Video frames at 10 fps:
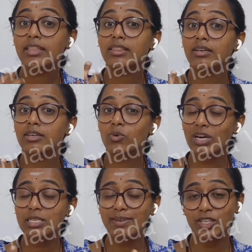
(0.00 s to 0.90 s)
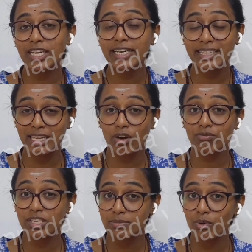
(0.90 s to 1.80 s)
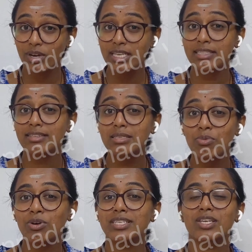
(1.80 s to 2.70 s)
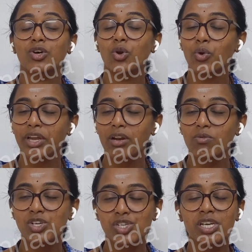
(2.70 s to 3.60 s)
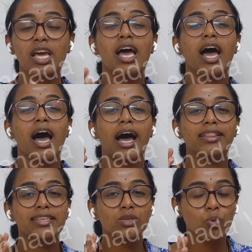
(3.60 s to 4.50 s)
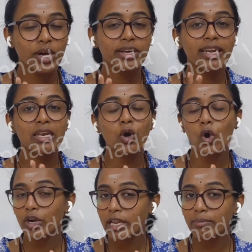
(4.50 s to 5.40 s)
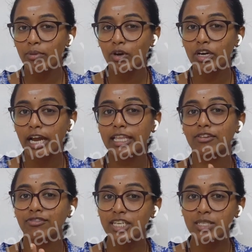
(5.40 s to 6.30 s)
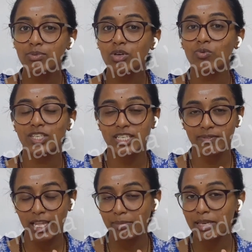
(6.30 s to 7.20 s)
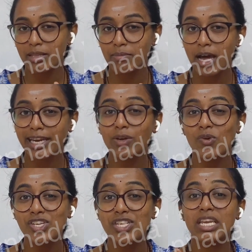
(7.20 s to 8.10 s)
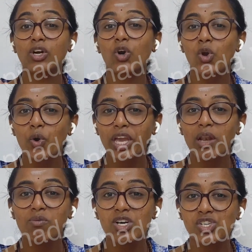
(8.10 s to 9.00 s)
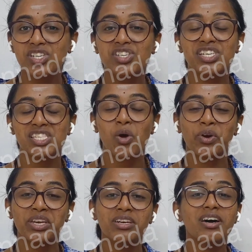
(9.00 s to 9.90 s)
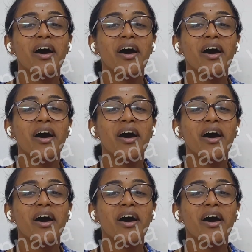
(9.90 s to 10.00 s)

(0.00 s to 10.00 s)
The one specialty thing of this book is in a colloquial version, and this is the one and only book and the first book which is available in the market which is in a colloquial version, just not in a